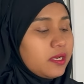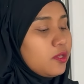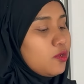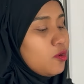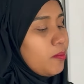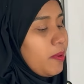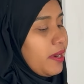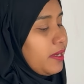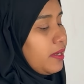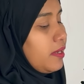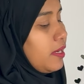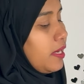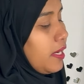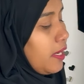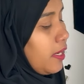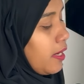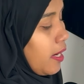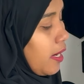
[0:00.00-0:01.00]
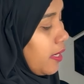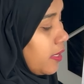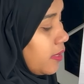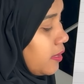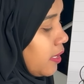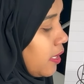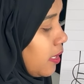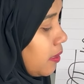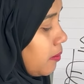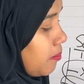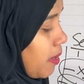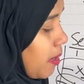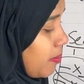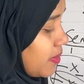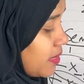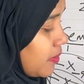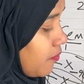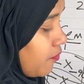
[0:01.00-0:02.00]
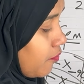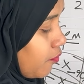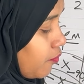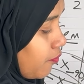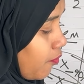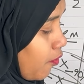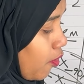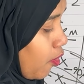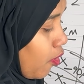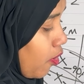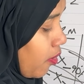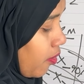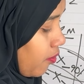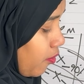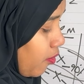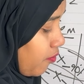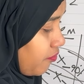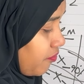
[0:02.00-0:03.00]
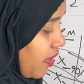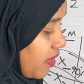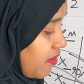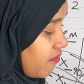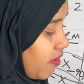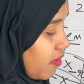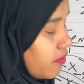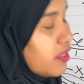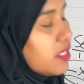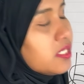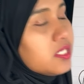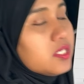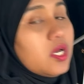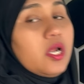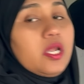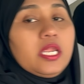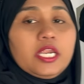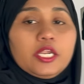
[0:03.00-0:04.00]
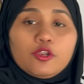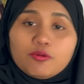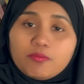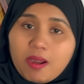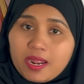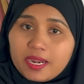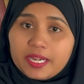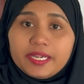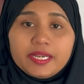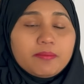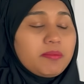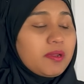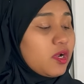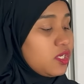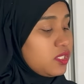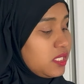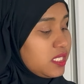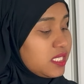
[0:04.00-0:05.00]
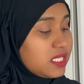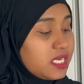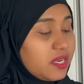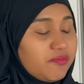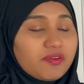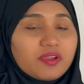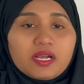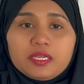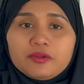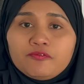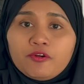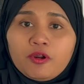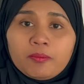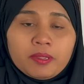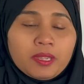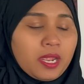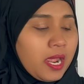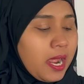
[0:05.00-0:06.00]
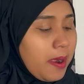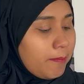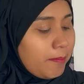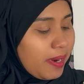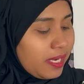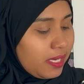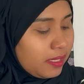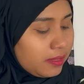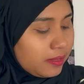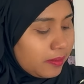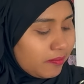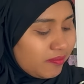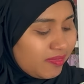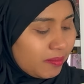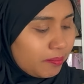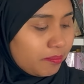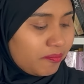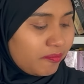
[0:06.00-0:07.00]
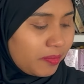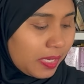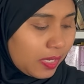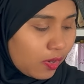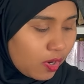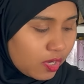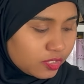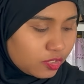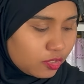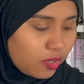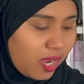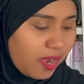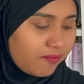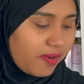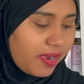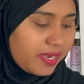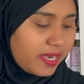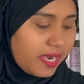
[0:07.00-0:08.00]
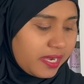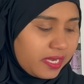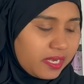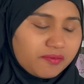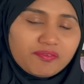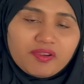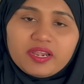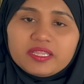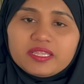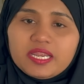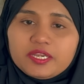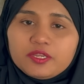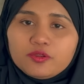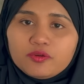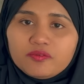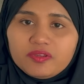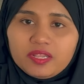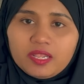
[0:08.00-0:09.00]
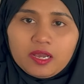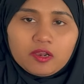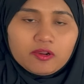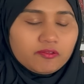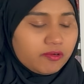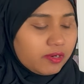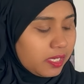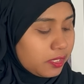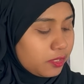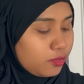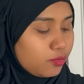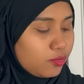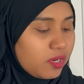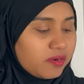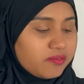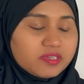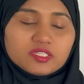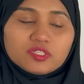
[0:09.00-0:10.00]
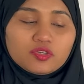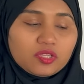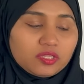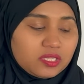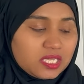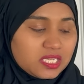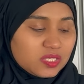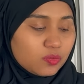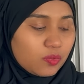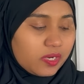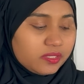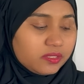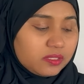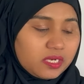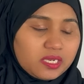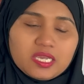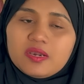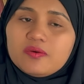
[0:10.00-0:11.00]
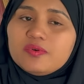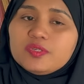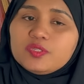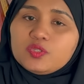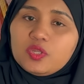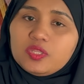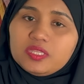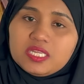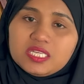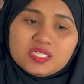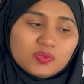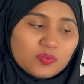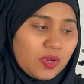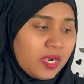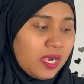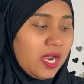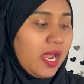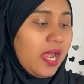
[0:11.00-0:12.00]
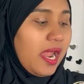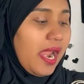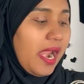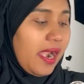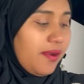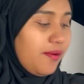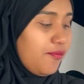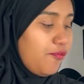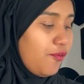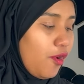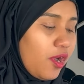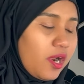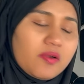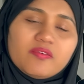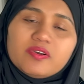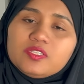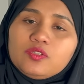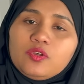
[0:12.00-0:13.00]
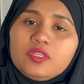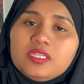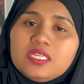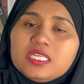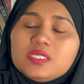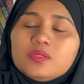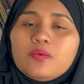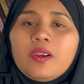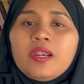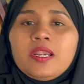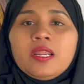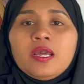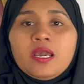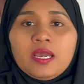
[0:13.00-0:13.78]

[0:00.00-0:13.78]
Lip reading: you might need another maybe 4 or 5 hours into marketing, because it's difficult for me. But because you have identified that you will work 2 hours on this one, 3 hours on this one, and 4 hours on this one,